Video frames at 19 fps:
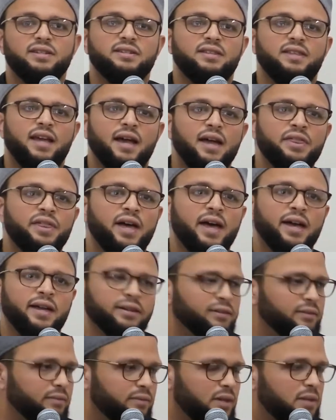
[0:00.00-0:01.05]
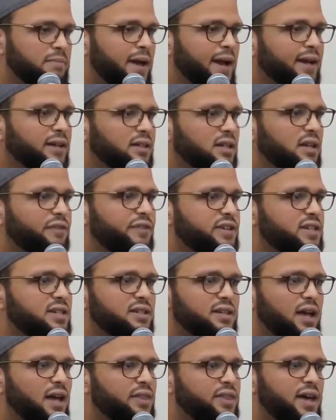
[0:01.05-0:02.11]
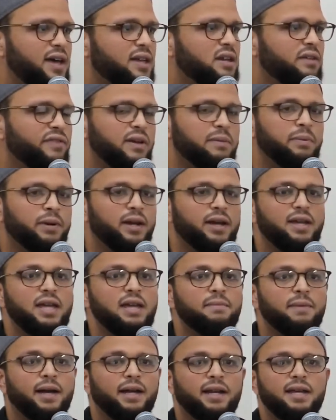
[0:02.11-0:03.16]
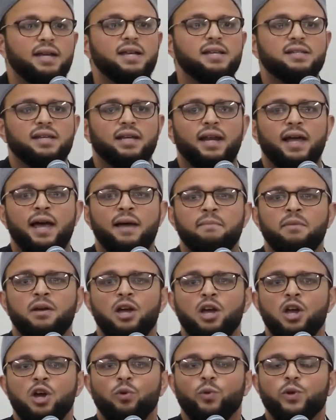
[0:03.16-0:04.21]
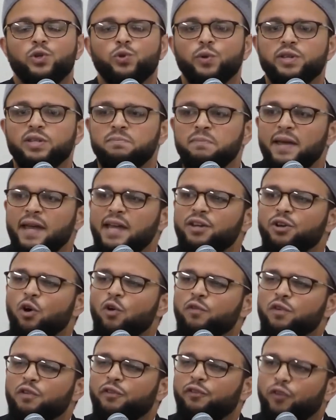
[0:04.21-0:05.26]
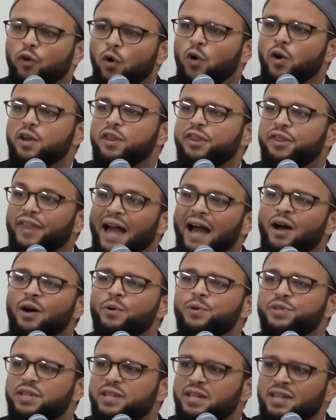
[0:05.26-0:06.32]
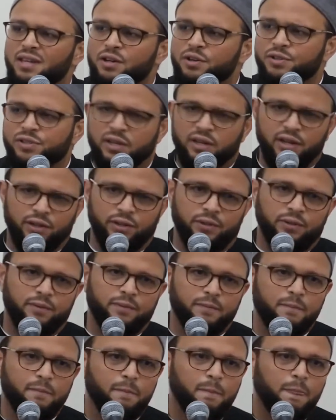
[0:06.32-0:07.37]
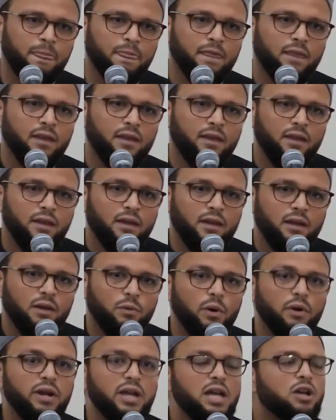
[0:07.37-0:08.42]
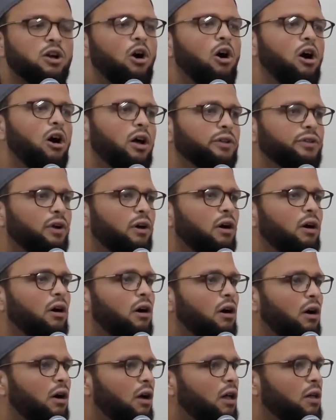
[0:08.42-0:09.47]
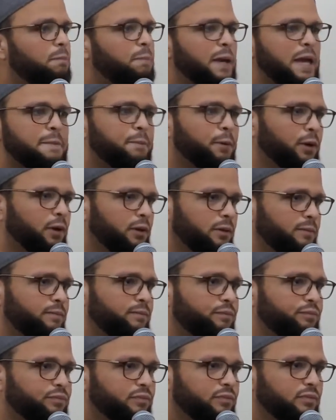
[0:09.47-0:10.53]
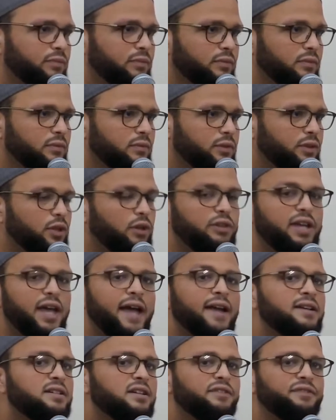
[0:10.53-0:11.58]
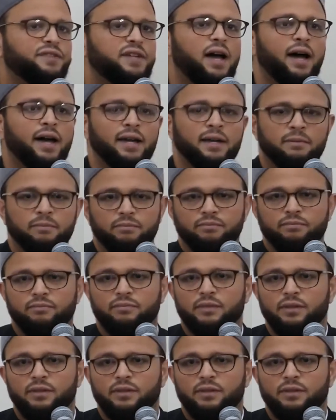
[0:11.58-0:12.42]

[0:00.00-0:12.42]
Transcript: this is the adhan, the magnificent adhan of Ibrahim alayhi salam, which was made over 4,000 years ago, where he called all people till the end of time